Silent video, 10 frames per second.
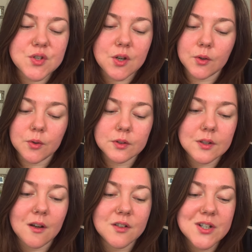So I got
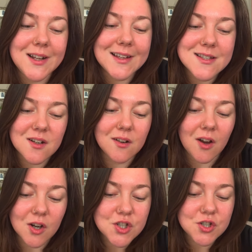actually extra
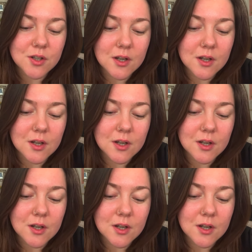large,